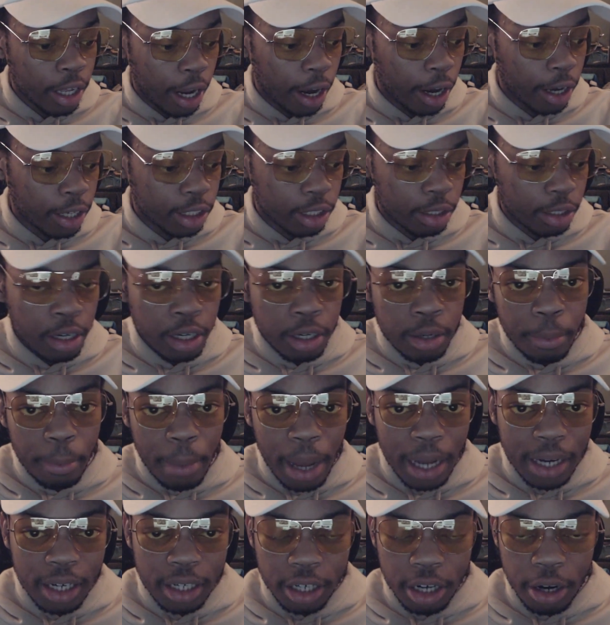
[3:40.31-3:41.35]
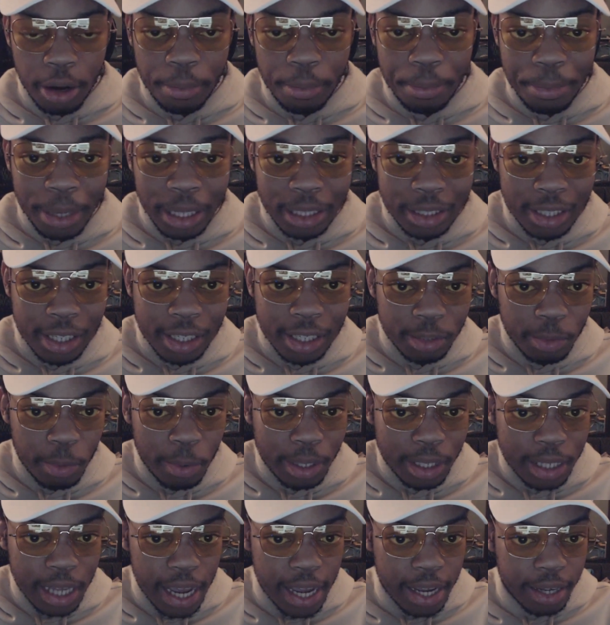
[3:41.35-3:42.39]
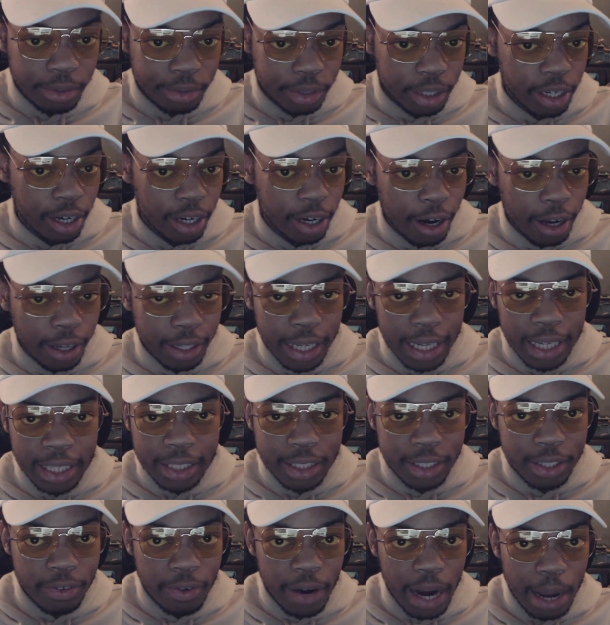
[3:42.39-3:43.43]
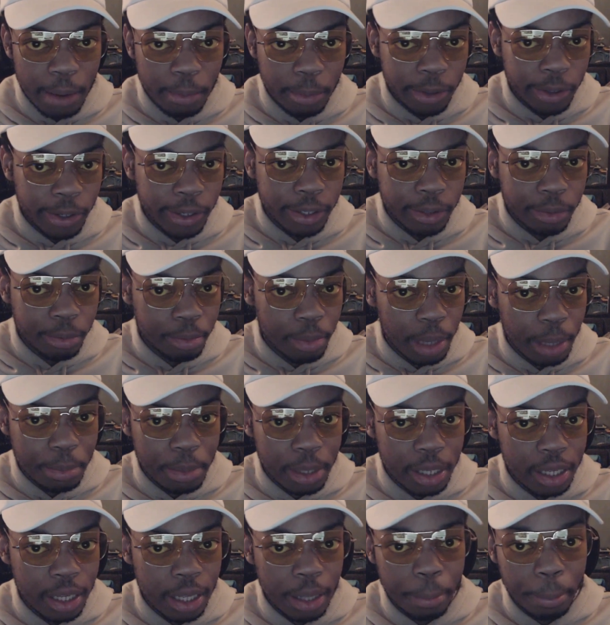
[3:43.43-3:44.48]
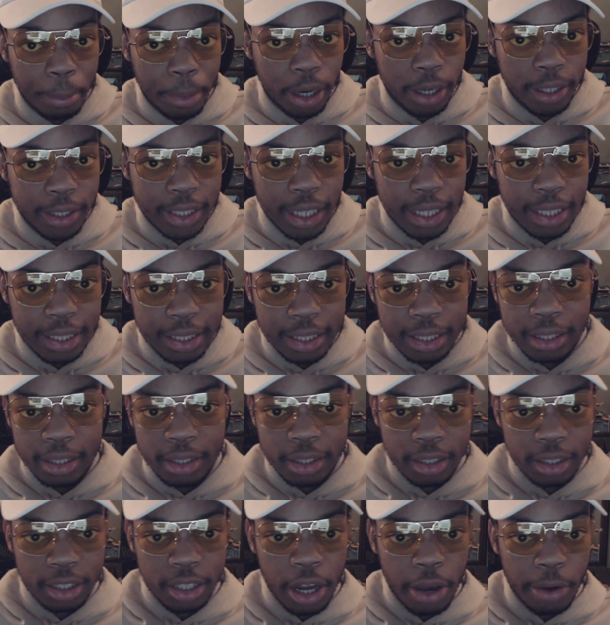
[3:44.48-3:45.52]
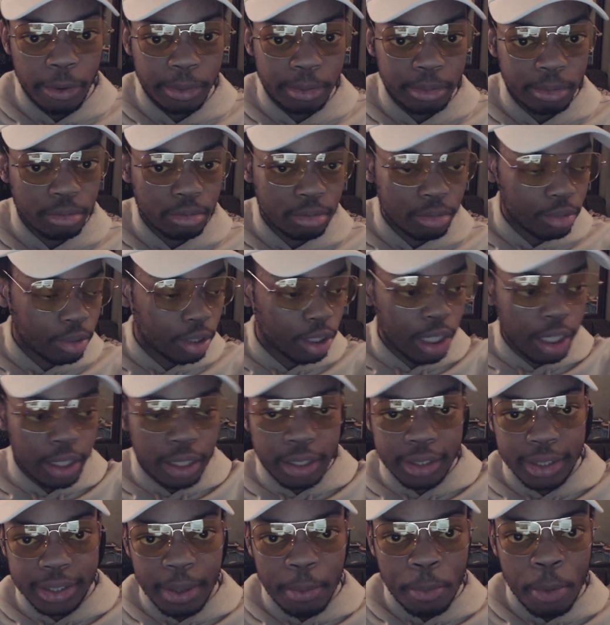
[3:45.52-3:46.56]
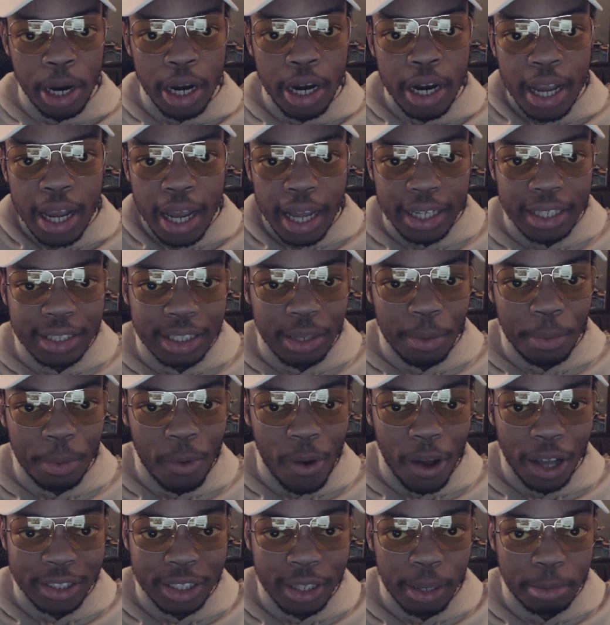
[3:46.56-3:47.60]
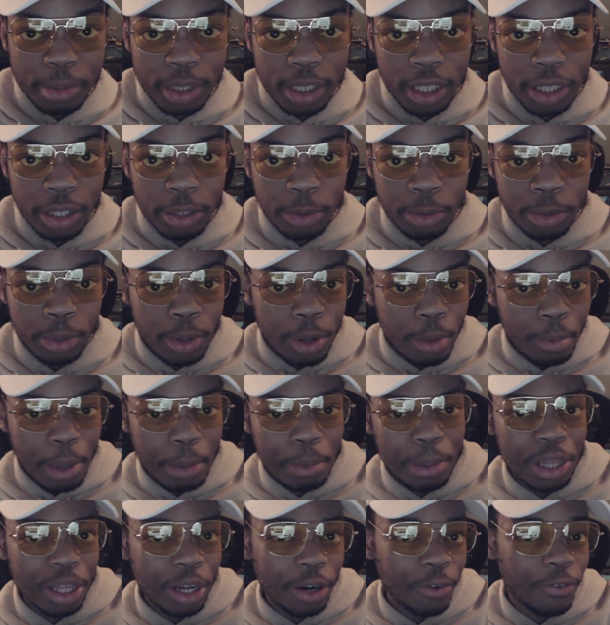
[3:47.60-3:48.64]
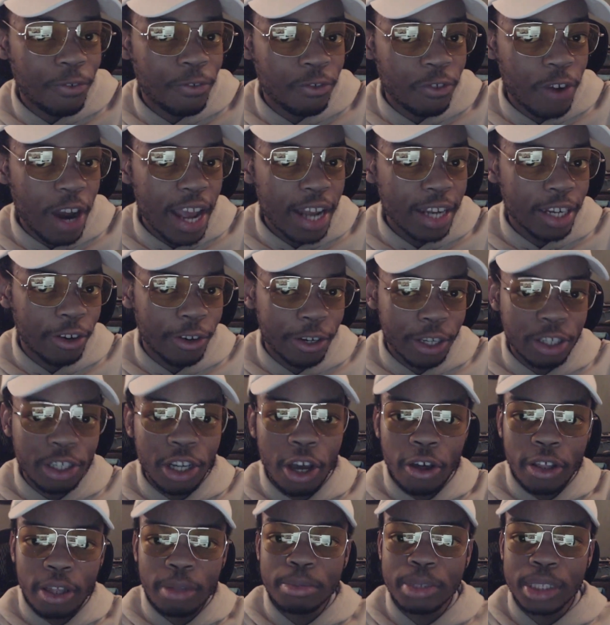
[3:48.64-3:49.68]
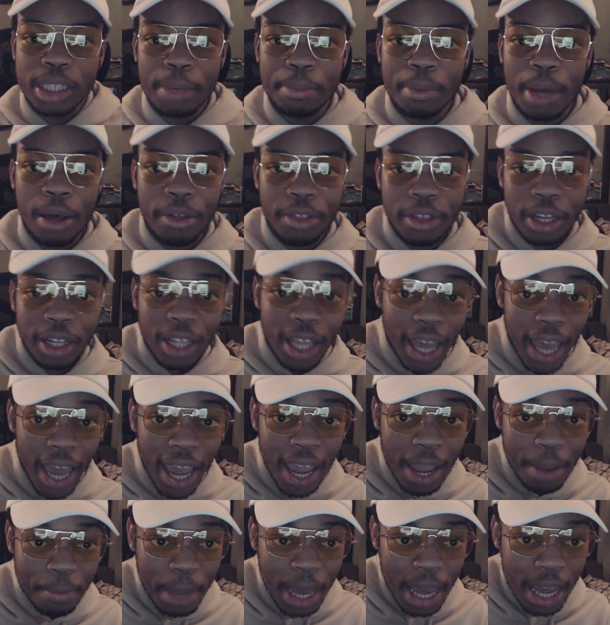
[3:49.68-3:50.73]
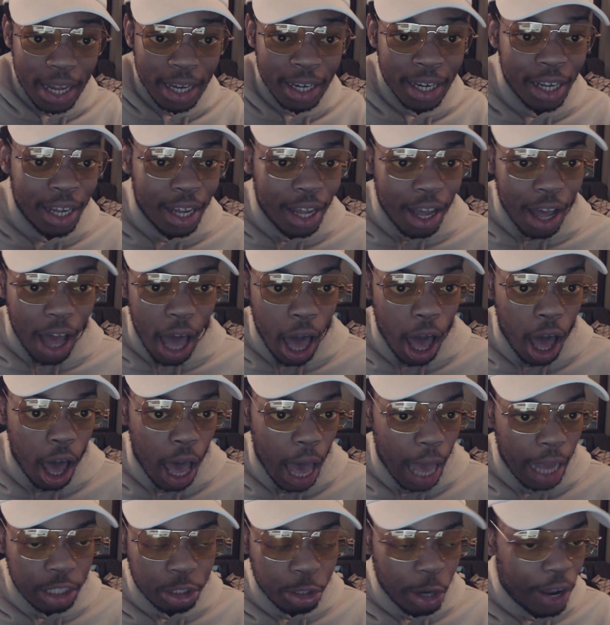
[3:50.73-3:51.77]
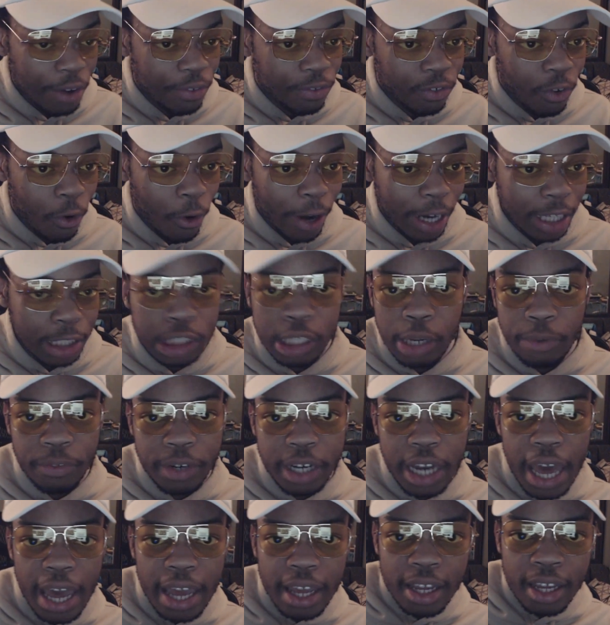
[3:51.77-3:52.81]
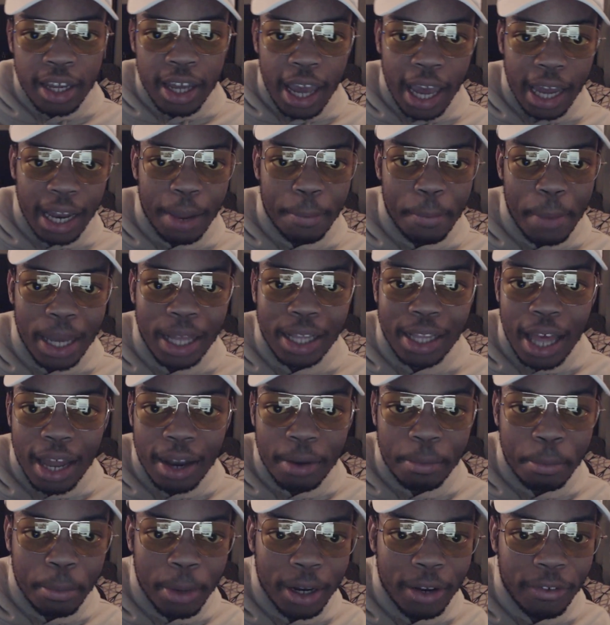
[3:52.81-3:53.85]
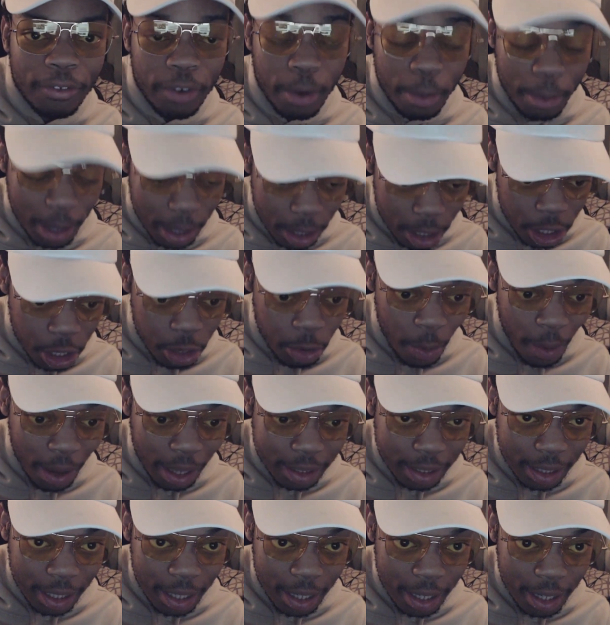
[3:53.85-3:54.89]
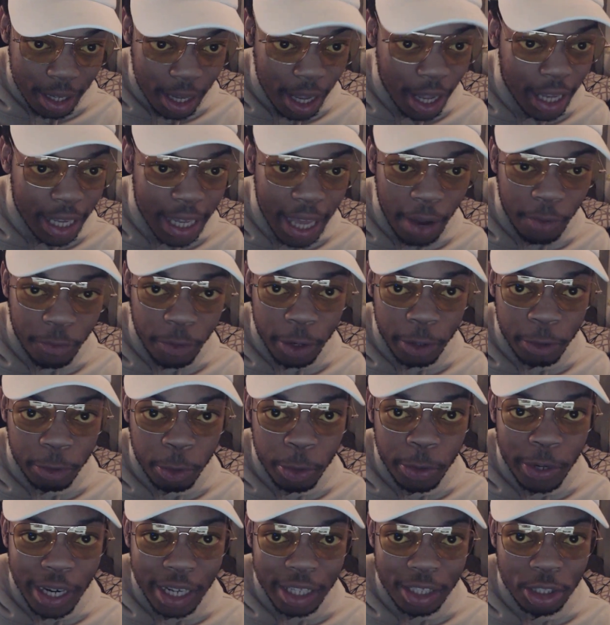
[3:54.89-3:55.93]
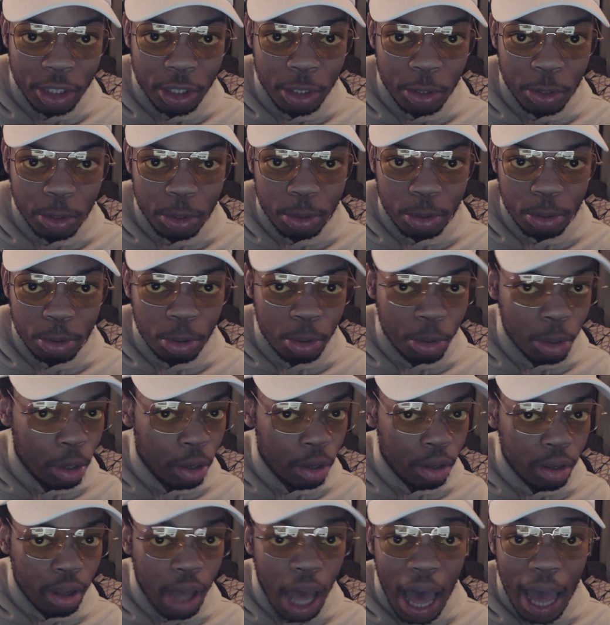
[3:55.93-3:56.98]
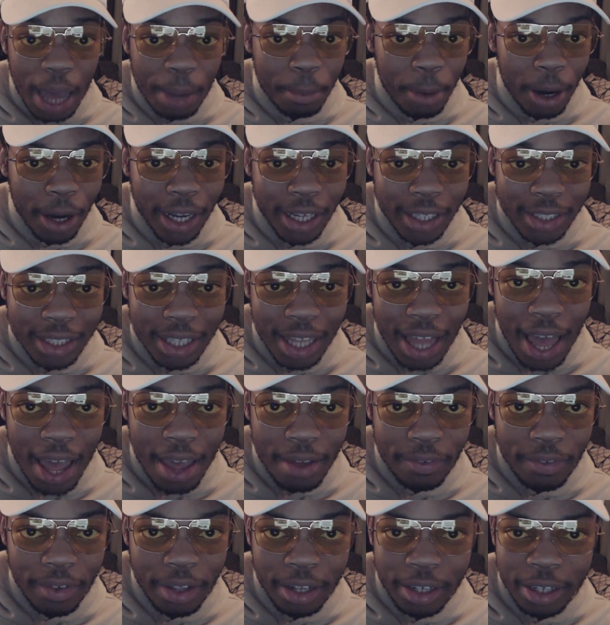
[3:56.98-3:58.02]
You're minding your own business one day, you're on Instagram or maybe in person, chilling somewhere, and then someone walks up to you, maybe they're a friend or you know them somehow, and they're like, hey man, I trade Forex every day and I make a lot of money from it. Do you want to get recruited to iMarkets Live?